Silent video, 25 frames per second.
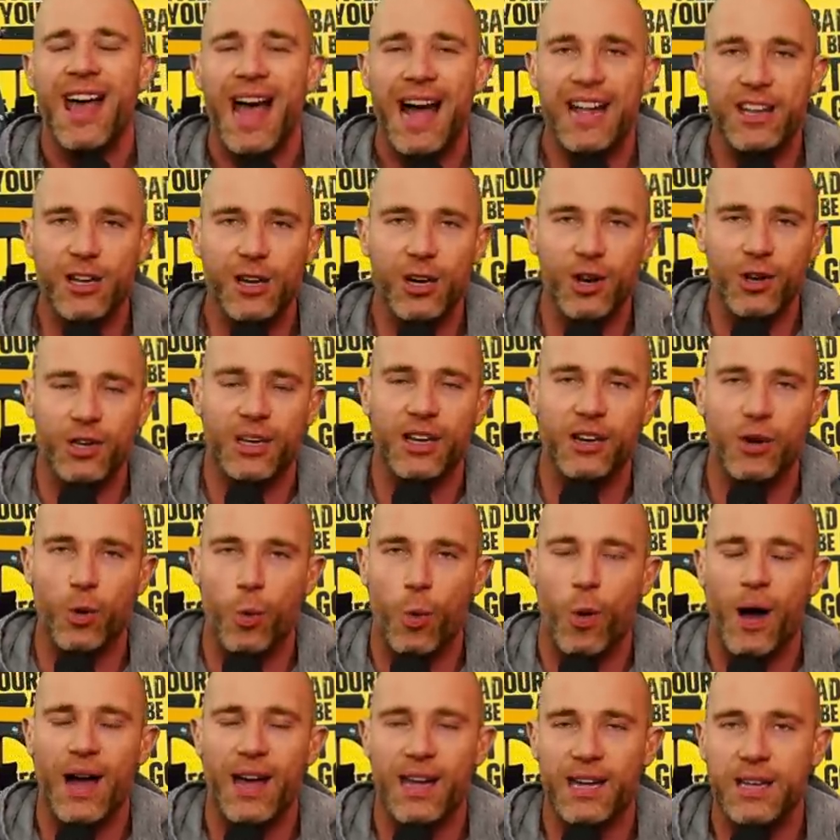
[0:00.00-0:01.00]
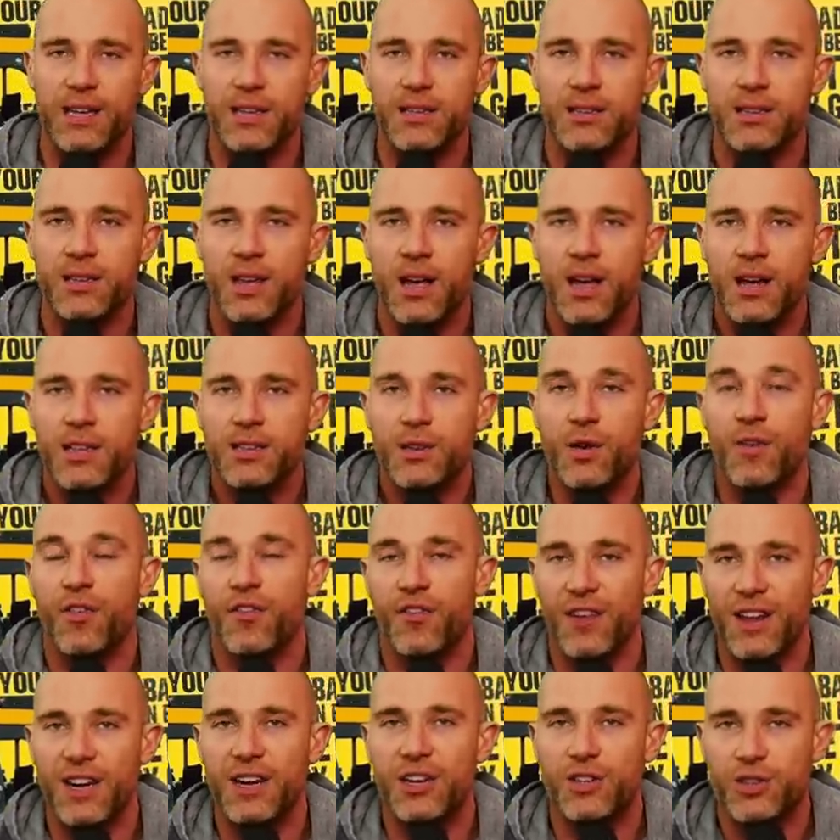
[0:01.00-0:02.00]
and you're looking at ways to
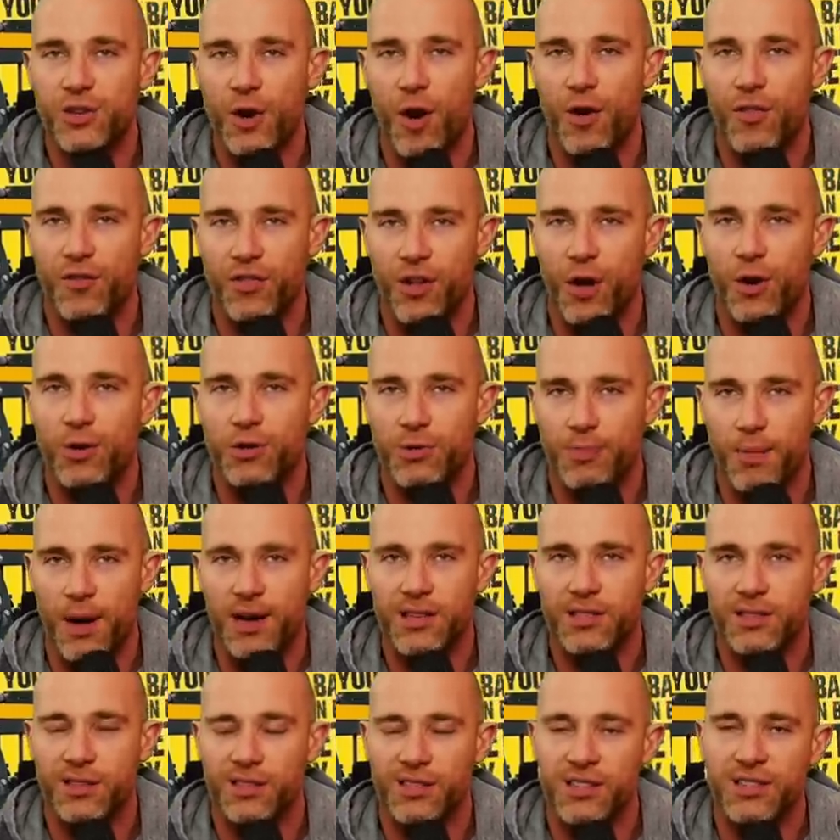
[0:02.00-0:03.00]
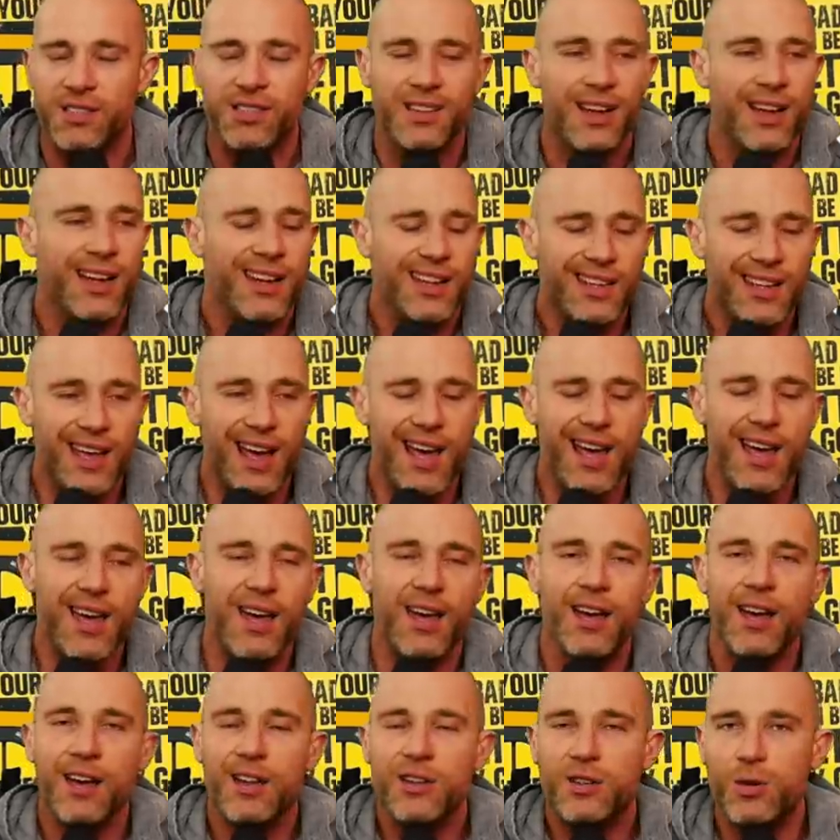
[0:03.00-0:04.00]
finish off those muscles, yeah,
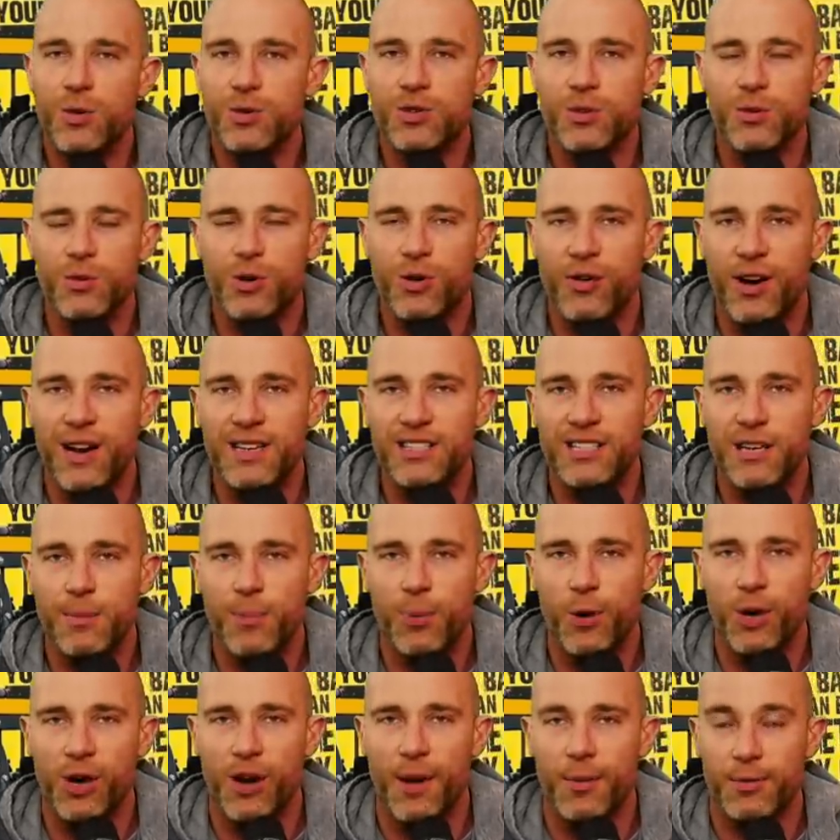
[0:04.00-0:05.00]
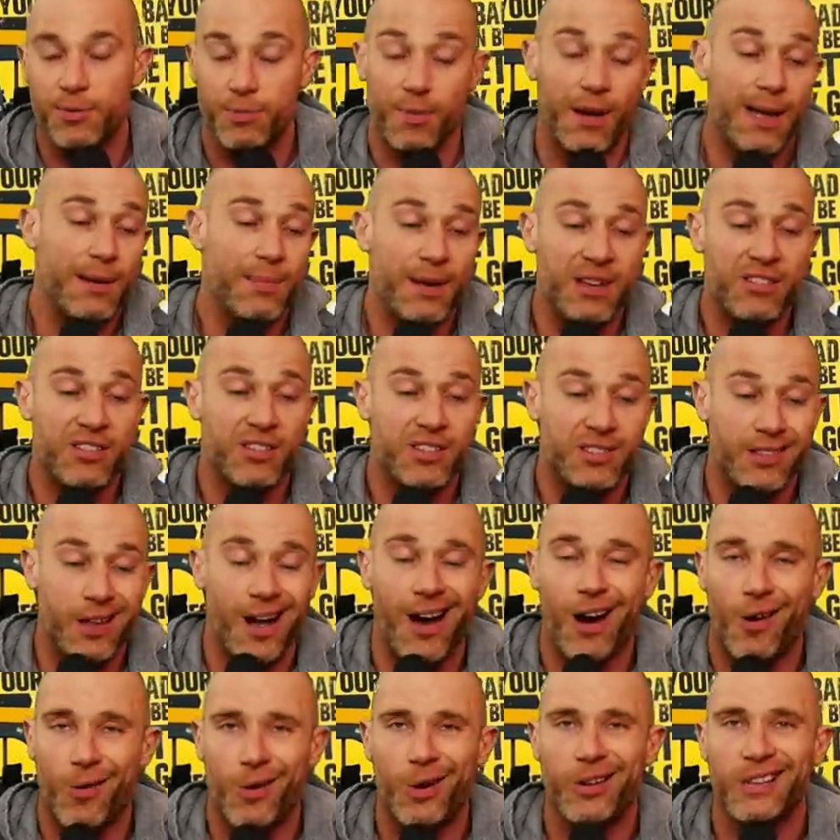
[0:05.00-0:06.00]
do some crazy pull-ups, maybe at the
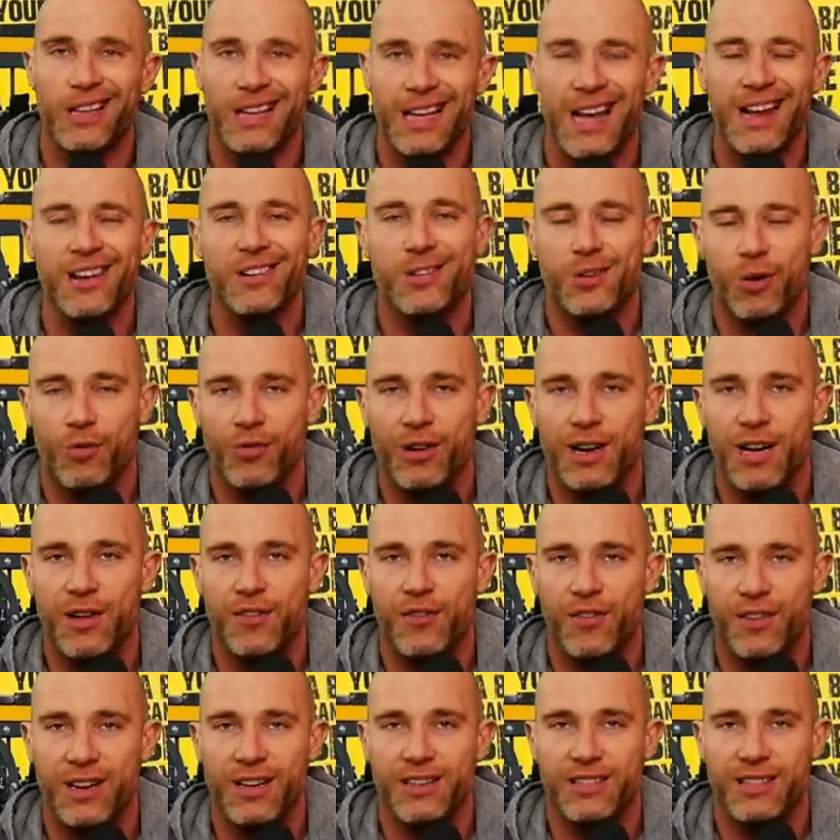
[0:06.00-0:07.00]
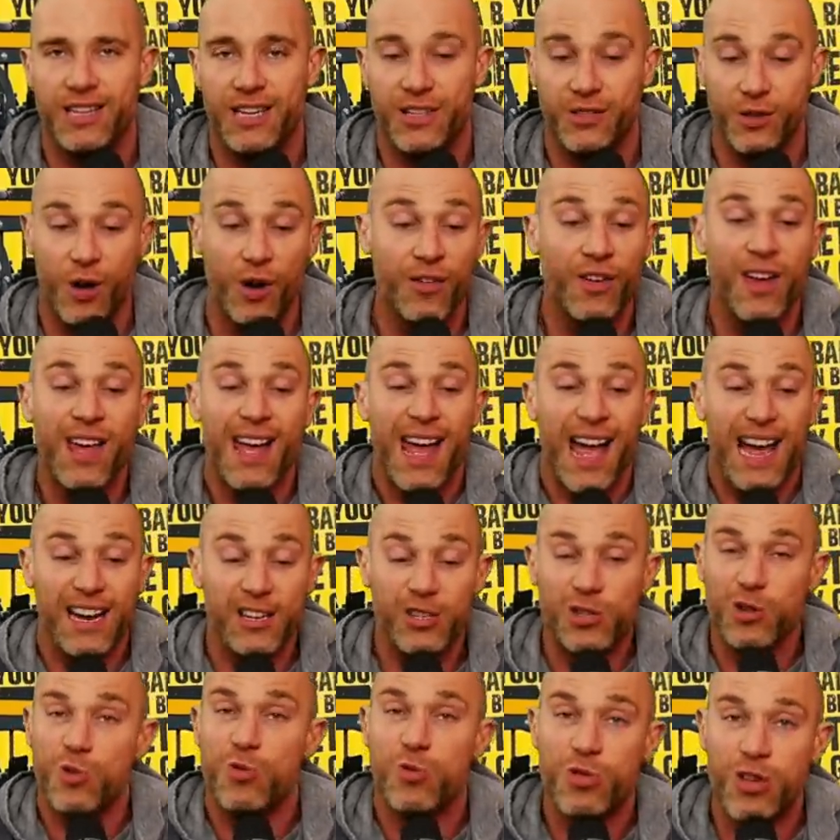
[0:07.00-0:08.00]
start or at the end to really finish things off and
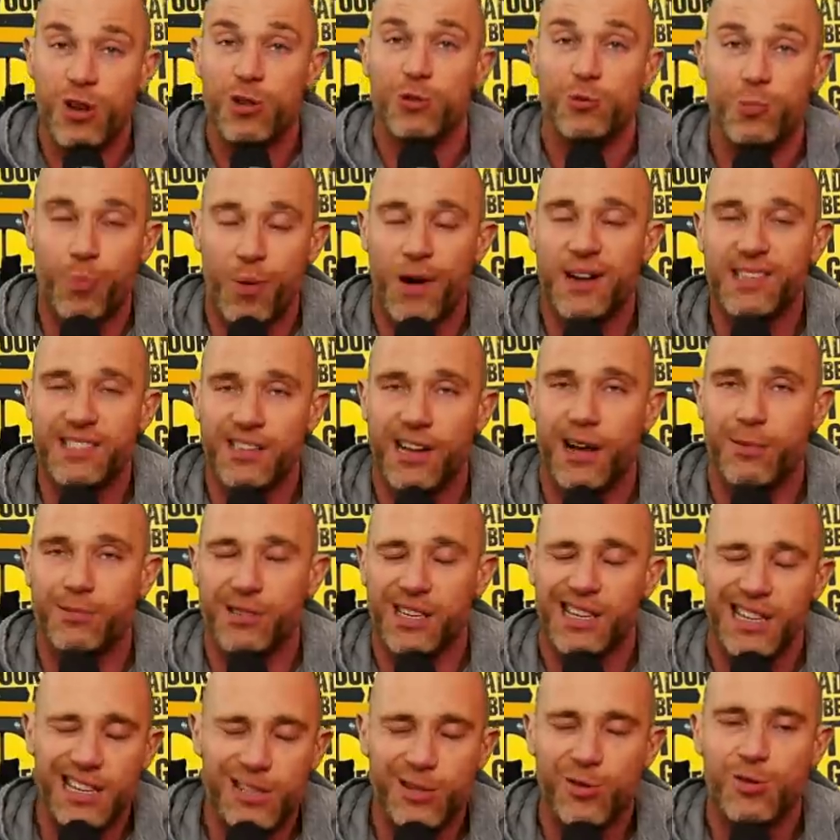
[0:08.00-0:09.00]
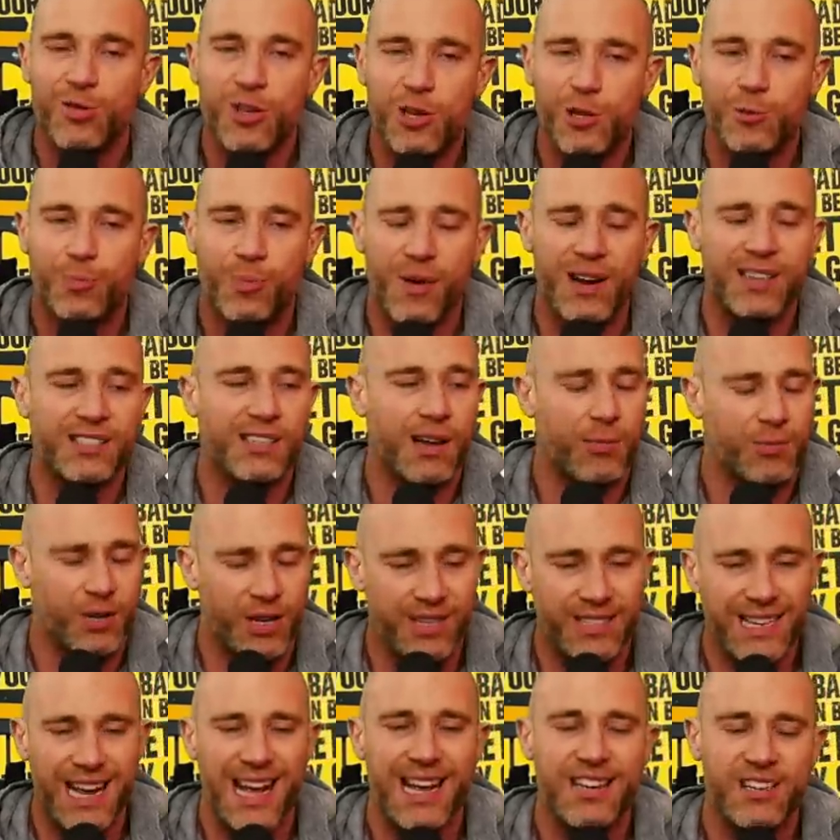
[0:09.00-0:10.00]
do those press-ups. Like do those press-ups. You're
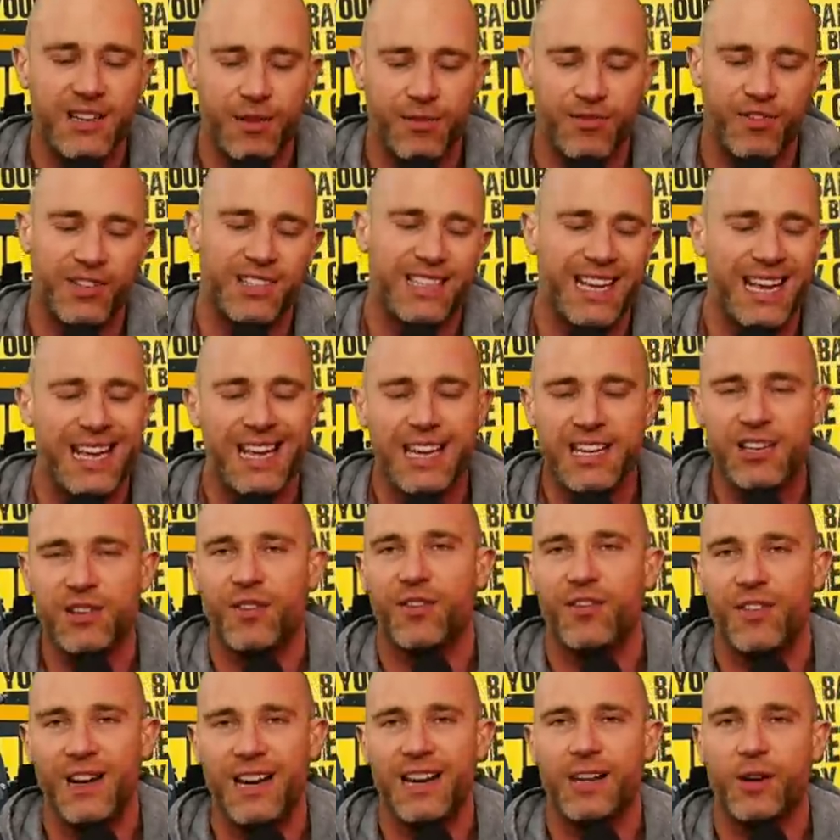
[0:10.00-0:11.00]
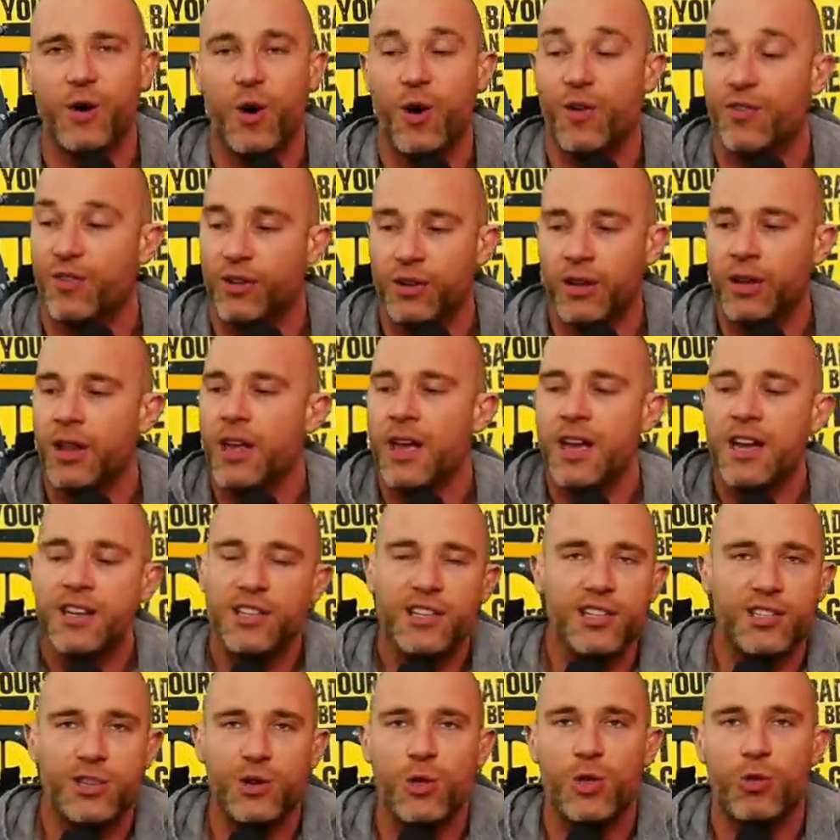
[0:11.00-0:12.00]
dead, you're fatigued, you're feeling awful.
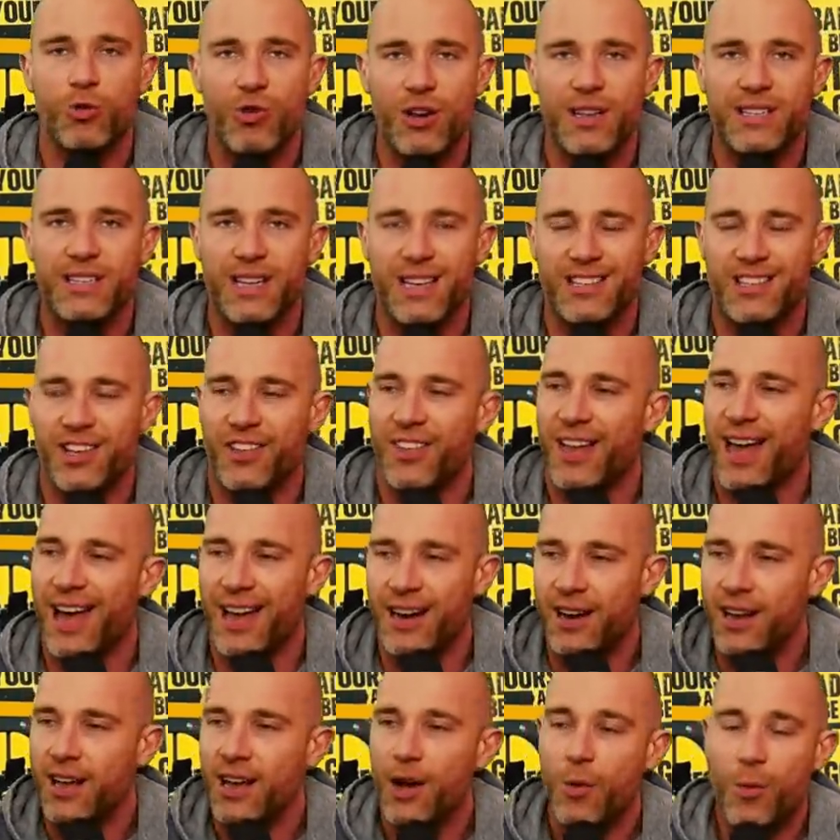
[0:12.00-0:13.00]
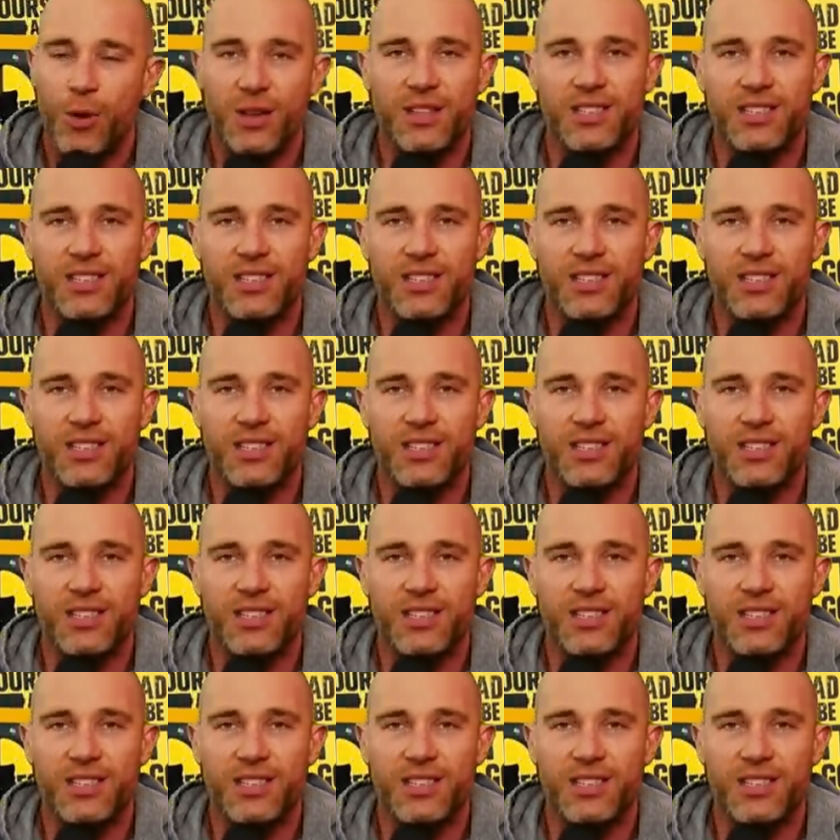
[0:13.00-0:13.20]
Just do three sets of that with